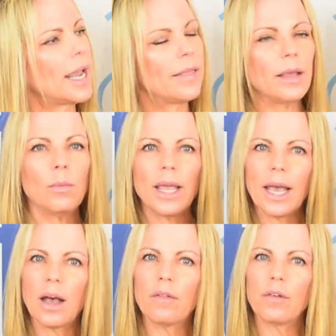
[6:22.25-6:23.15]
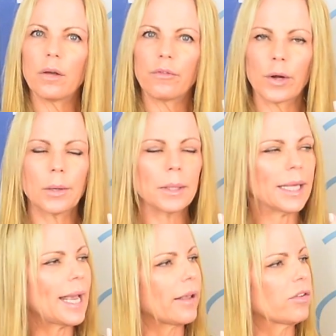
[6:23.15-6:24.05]
and then we have
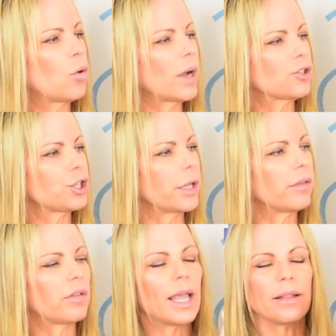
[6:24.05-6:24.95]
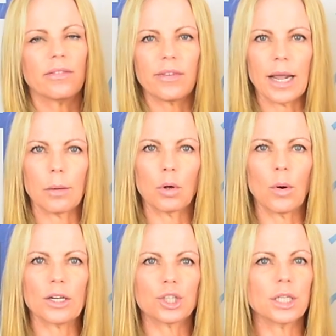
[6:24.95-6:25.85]
frequently asked questions and setup
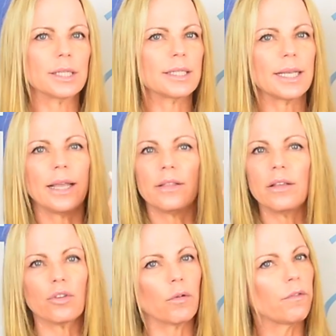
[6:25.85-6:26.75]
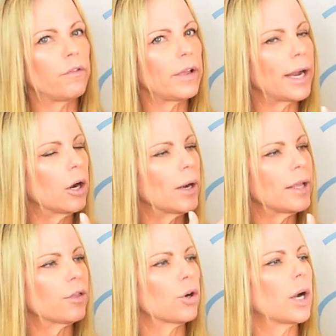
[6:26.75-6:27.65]
questions. And these are
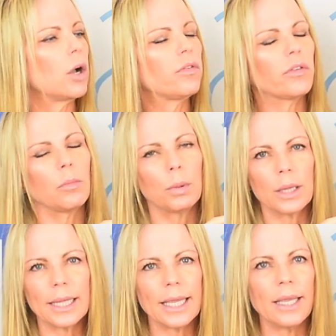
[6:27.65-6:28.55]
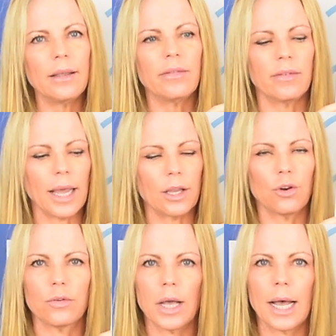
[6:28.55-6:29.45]
very thorough, so please take
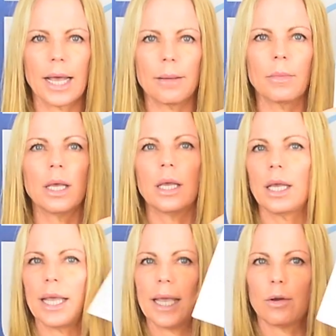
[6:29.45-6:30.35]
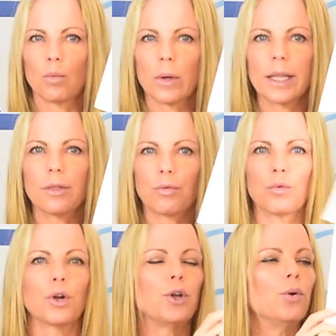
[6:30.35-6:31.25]
your time and read
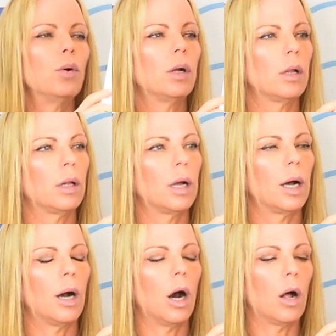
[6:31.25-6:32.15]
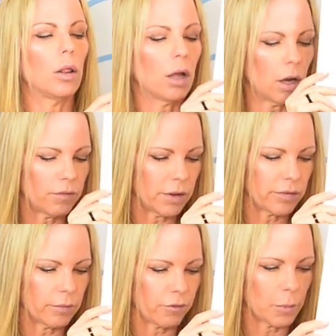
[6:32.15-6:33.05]
through all of
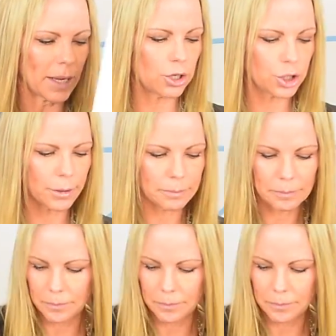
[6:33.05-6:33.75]
this information.